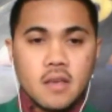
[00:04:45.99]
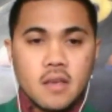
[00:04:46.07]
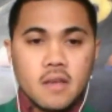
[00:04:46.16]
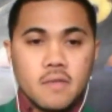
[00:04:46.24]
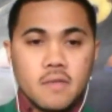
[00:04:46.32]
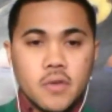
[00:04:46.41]

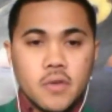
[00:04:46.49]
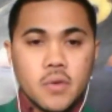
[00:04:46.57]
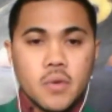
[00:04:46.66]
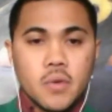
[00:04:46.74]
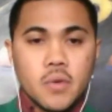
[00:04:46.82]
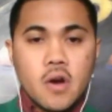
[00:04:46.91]
If
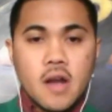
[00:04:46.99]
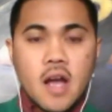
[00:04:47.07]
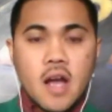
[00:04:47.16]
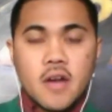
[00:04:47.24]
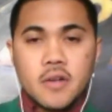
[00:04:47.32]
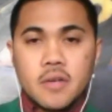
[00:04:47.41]
you
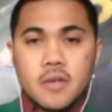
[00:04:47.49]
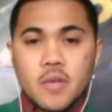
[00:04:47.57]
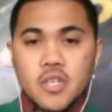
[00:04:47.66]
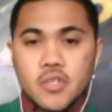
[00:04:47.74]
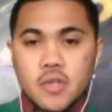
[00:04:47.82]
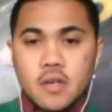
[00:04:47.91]
are out on a
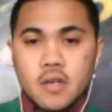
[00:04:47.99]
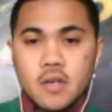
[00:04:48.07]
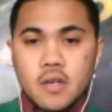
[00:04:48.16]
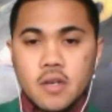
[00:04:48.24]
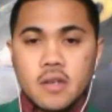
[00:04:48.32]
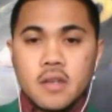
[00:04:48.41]

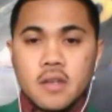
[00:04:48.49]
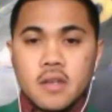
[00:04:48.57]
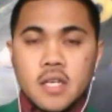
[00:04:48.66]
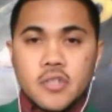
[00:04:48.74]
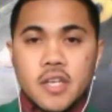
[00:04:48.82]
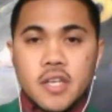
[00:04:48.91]
restaurant
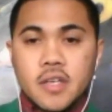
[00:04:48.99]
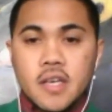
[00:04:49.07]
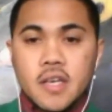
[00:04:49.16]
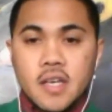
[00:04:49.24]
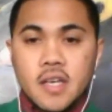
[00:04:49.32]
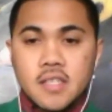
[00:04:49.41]

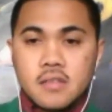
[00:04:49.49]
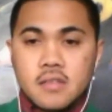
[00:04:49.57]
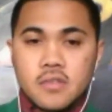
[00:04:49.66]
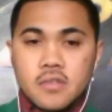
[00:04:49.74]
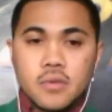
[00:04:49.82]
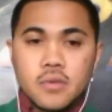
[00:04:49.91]
treating your
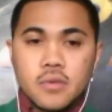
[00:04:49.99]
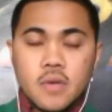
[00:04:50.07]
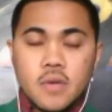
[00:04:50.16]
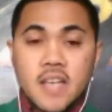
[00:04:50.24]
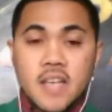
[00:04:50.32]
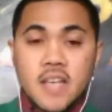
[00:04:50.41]
guests
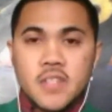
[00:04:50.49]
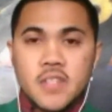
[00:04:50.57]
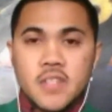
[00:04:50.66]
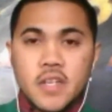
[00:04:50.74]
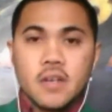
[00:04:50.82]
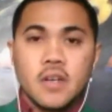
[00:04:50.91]
to a nice
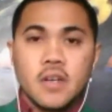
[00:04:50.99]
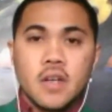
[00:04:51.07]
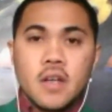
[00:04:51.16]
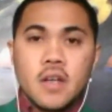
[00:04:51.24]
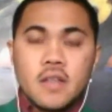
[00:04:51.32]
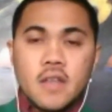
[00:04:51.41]
dinner,
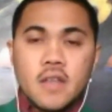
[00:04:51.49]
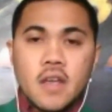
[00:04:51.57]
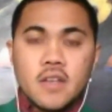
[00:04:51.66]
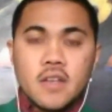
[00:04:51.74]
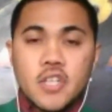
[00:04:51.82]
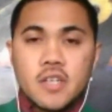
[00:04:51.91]

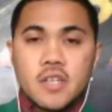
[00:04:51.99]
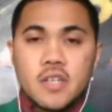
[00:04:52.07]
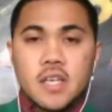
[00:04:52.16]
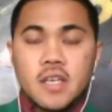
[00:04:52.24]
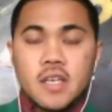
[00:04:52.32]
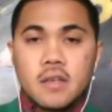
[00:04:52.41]
then
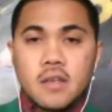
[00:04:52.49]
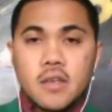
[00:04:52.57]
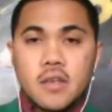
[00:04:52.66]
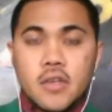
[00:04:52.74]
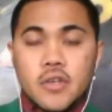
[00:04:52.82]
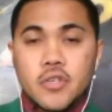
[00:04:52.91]

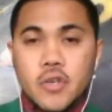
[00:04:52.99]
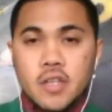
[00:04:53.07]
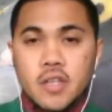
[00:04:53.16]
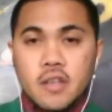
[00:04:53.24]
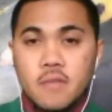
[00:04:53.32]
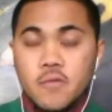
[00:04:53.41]
generally you're
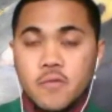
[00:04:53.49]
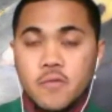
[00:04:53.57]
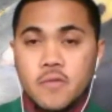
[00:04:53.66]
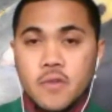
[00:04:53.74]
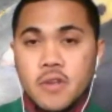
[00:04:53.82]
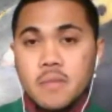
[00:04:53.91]
joining
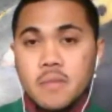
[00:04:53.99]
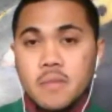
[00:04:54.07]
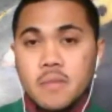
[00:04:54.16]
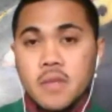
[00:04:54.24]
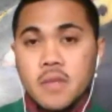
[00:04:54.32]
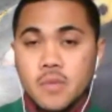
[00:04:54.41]
them for the
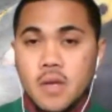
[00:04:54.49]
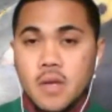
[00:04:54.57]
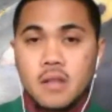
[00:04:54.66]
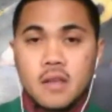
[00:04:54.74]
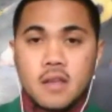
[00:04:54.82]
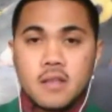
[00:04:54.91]
meal as
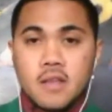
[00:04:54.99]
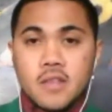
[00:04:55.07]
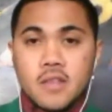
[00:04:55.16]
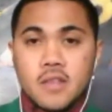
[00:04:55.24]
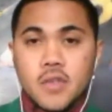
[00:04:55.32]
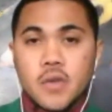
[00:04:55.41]
well.
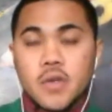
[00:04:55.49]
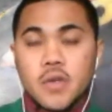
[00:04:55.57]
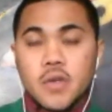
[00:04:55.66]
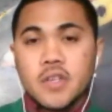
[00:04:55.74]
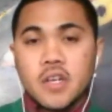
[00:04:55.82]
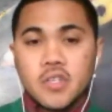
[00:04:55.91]
And then so
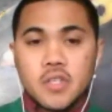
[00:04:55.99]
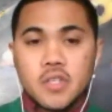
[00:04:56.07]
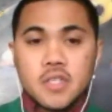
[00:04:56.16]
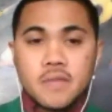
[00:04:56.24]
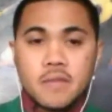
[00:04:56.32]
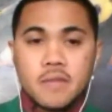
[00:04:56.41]
your
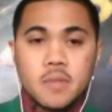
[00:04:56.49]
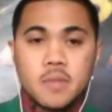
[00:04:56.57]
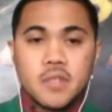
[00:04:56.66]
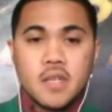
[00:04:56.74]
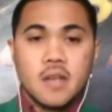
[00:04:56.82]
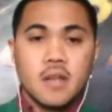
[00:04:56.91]
deduction is
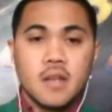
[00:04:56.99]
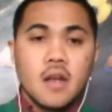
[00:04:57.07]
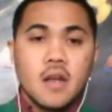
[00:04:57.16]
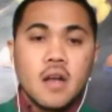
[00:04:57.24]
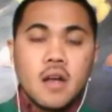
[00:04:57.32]
50%.